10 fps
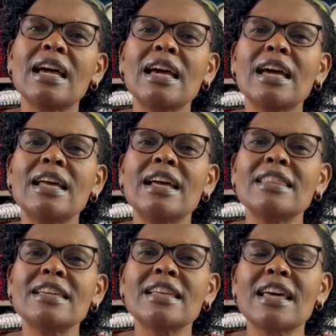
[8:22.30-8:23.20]
and I
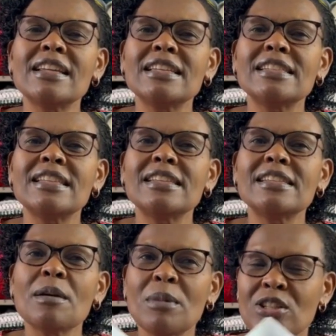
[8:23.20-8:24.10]
think that is the
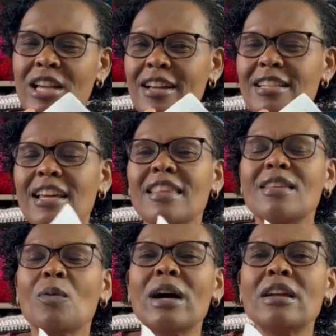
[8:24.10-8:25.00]
summer shirt, and
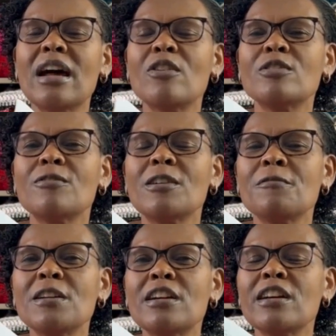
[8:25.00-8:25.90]
the one out of a
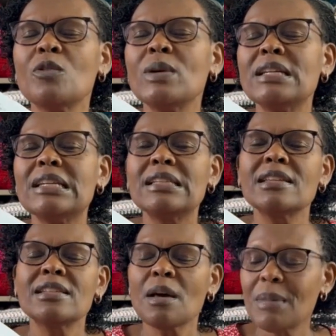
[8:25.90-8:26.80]
fingering weight is
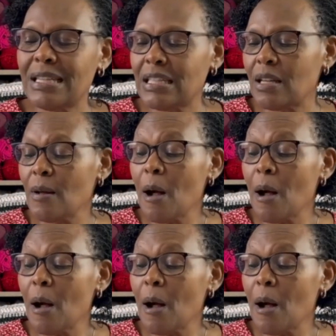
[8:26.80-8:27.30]
a summer tee.